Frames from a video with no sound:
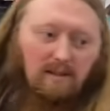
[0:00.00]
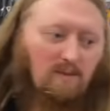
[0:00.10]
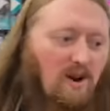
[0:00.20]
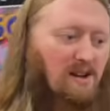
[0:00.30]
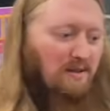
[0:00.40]

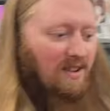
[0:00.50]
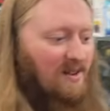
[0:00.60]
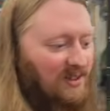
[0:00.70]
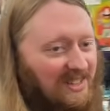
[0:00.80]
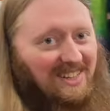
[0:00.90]
Ryan's
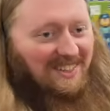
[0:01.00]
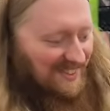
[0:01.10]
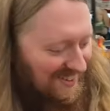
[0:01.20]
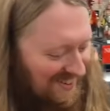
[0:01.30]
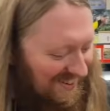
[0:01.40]
loving
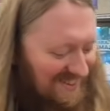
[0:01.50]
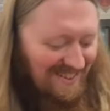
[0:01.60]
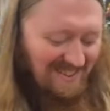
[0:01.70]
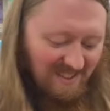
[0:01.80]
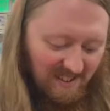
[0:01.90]
these.
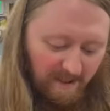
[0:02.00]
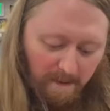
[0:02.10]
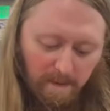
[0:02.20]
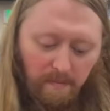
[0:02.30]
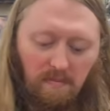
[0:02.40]
Yeah.
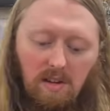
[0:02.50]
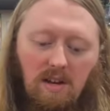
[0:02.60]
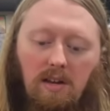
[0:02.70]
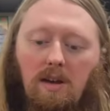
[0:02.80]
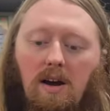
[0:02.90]

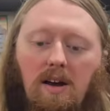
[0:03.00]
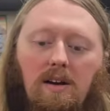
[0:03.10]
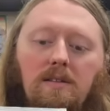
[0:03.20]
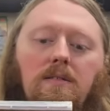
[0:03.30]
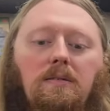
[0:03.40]
There's already uh, one
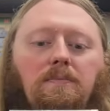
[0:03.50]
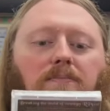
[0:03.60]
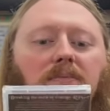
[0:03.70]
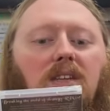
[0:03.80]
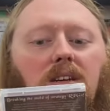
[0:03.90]
that I think I
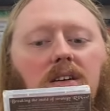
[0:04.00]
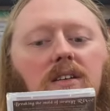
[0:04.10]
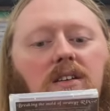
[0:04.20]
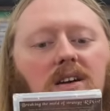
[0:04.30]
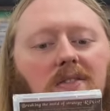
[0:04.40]
might get.
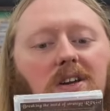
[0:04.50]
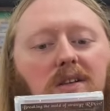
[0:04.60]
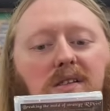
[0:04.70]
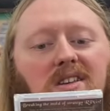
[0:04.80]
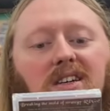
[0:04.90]
I think
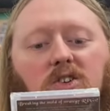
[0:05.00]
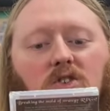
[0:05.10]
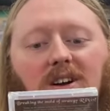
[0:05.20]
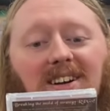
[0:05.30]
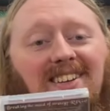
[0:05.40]
it's Yggdra.